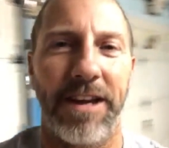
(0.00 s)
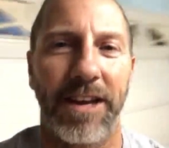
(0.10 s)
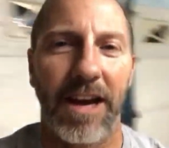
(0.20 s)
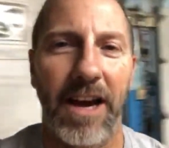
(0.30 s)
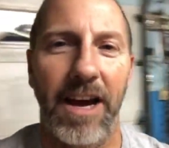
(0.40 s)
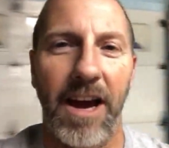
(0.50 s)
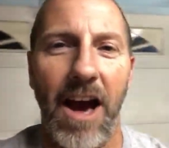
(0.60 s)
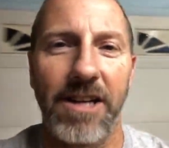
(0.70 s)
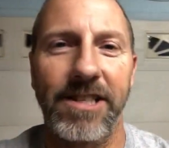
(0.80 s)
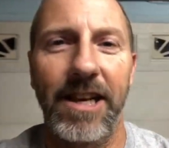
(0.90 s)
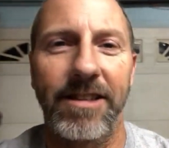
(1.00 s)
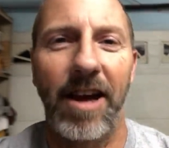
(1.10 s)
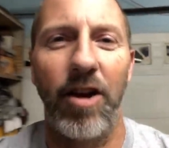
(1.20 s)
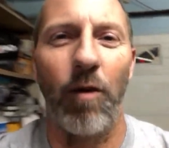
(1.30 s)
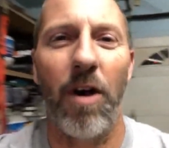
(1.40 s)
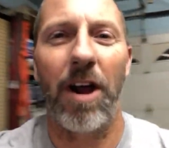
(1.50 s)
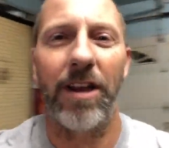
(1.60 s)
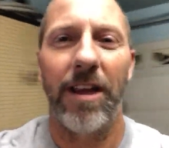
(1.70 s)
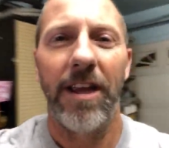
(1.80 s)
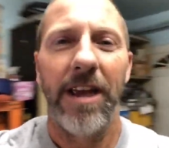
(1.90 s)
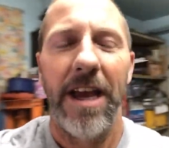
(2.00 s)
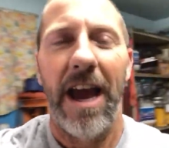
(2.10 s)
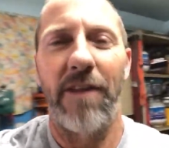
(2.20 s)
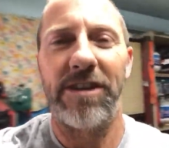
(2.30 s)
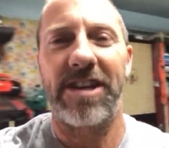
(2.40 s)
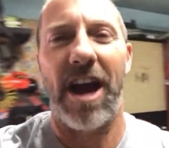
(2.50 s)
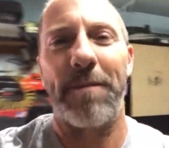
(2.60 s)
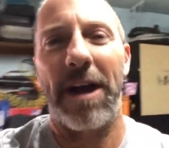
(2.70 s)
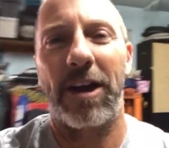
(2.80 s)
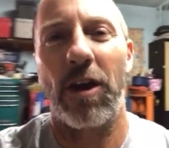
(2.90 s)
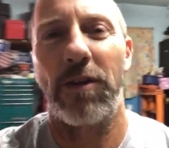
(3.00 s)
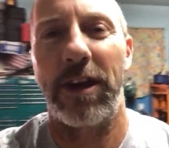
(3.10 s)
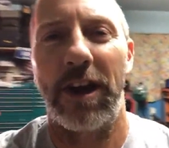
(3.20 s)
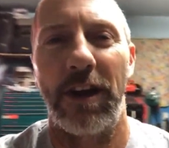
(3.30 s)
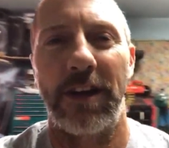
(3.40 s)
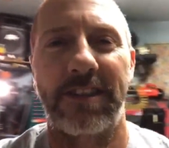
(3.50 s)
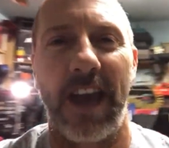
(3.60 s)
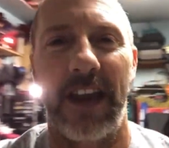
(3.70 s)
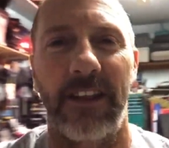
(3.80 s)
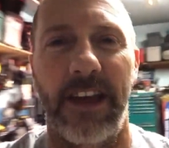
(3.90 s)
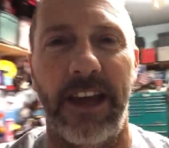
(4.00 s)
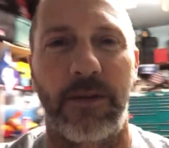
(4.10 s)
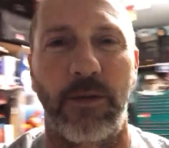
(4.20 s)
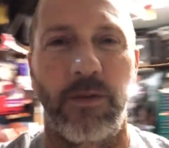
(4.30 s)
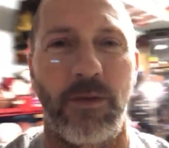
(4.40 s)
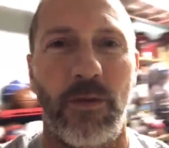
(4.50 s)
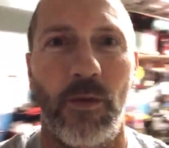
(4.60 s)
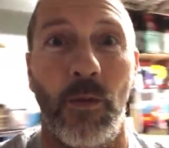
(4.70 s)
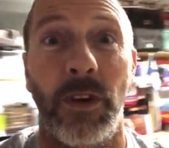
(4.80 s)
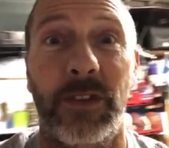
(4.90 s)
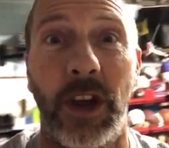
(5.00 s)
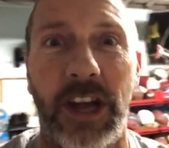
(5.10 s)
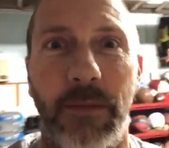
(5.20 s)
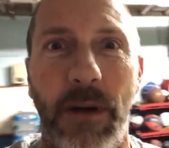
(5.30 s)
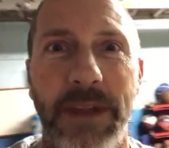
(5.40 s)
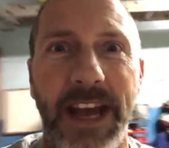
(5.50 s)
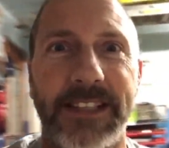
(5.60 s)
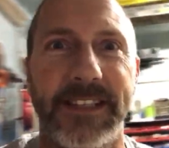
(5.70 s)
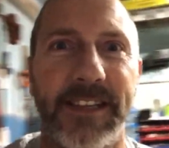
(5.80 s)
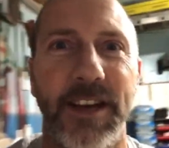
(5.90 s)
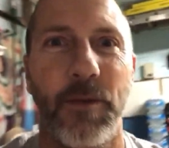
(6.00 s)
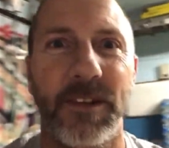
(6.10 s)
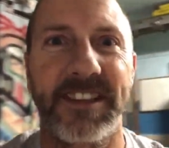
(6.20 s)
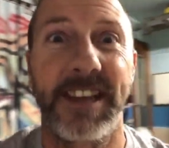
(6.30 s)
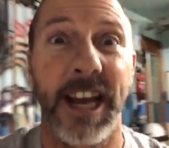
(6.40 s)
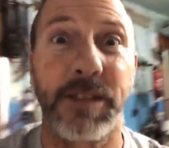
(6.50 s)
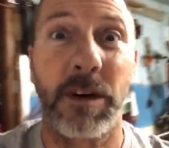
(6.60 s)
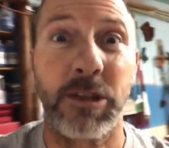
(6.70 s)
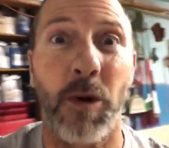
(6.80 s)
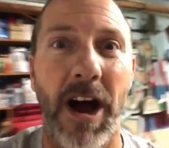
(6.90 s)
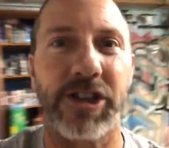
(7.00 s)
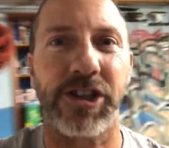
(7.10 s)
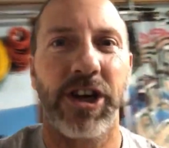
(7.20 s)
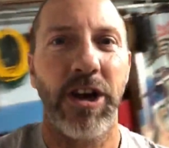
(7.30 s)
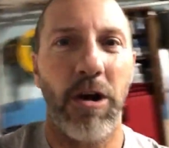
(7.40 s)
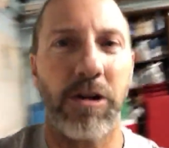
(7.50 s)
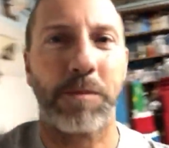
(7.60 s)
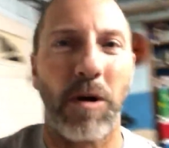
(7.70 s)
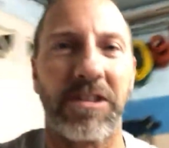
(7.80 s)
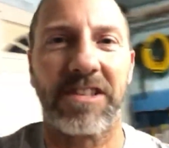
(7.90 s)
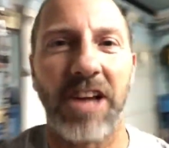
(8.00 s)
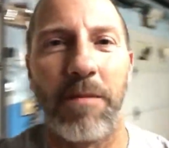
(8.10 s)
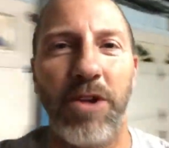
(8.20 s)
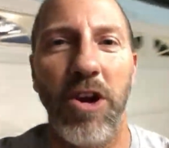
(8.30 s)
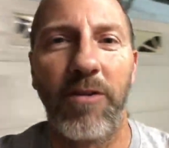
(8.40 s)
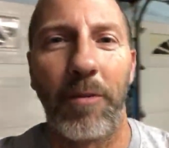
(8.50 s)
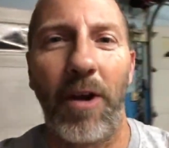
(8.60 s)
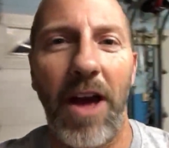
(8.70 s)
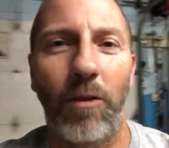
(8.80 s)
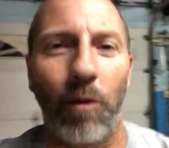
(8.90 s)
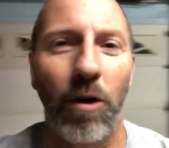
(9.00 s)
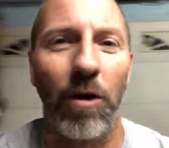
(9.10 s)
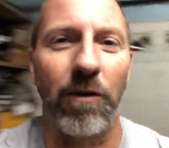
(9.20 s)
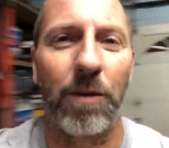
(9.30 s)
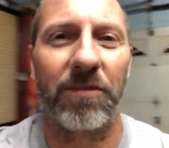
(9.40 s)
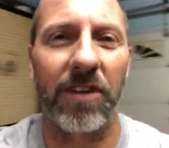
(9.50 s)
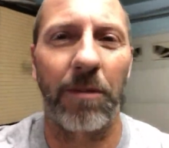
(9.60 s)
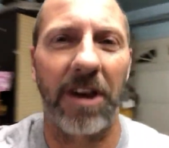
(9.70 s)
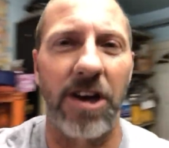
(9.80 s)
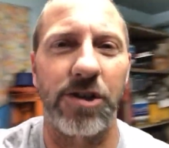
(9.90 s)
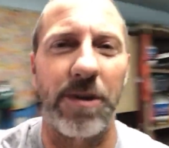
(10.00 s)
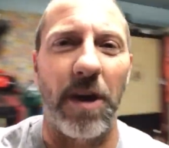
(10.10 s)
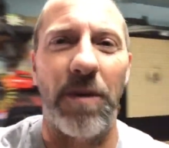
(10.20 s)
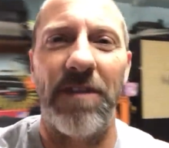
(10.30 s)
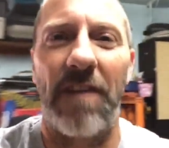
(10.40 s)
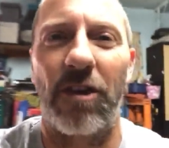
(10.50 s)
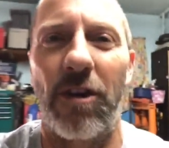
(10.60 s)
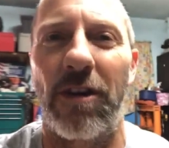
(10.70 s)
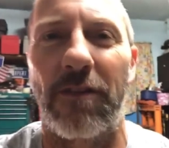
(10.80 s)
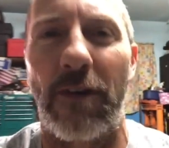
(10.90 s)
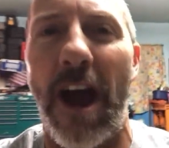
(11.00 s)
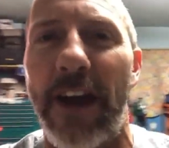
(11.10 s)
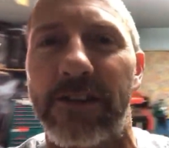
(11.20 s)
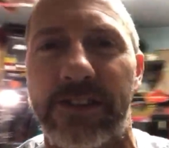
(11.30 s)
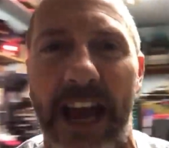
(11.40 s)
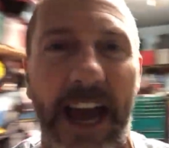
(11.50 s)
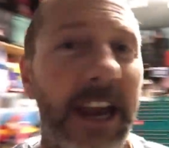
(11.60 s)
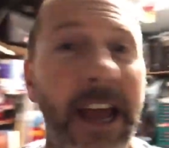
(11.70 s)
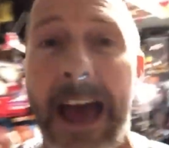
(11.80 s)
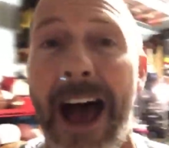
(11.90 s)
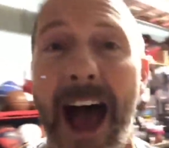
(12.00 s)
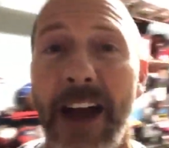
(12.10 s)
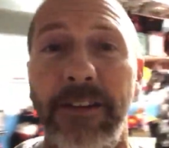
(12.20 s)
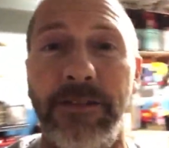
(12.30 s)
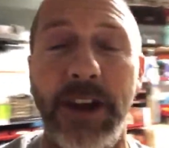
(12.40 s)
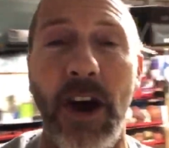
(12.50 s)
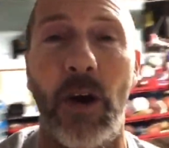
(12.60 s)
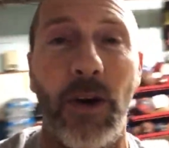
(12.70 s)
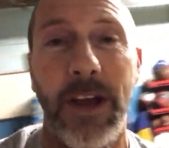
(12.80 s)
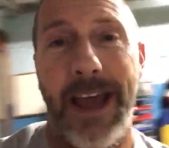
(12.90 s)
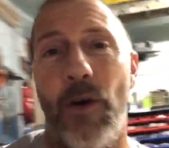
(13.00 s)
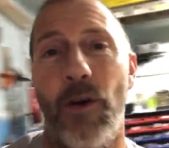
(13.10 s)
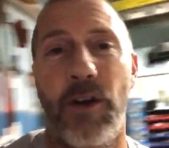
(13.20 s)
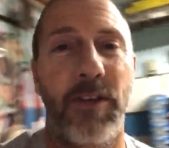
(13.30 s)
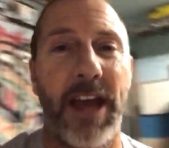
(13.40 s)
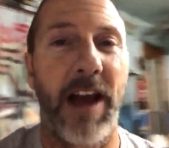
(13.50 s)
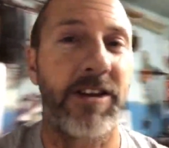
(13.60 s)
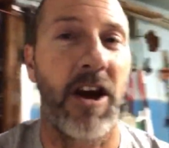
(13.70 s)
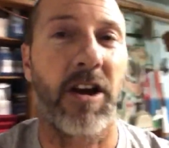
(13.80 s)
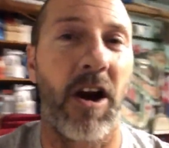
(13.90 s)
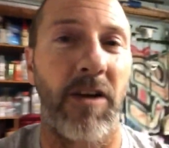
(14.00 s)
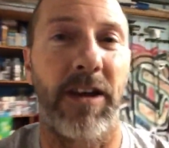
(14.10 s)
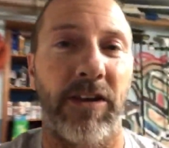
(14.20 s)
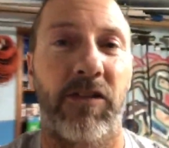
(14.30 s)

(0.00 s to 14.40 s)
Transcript: And honestly, I'll tell you what, every time I go there, it's kind of like, what's going to come up next? What's the next must watch? Who's posted something new from around the world, from some country that we've never heard of riders at? I don't even know. How old are they? How young are they?